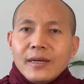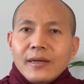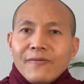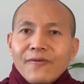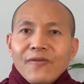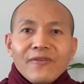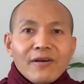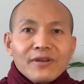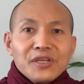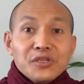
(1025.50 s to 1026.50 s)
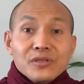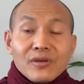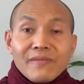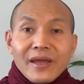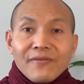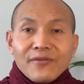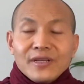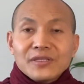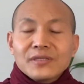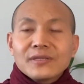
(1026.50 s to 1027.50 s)
four foundations of
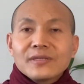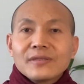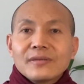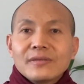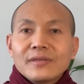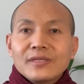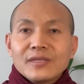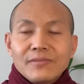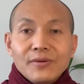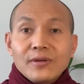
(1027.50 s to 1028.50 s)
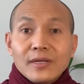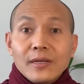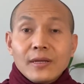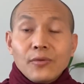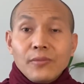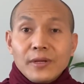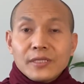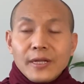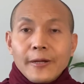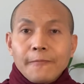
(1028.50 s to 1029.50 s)
mindfulness. This is Buddha Vipassana.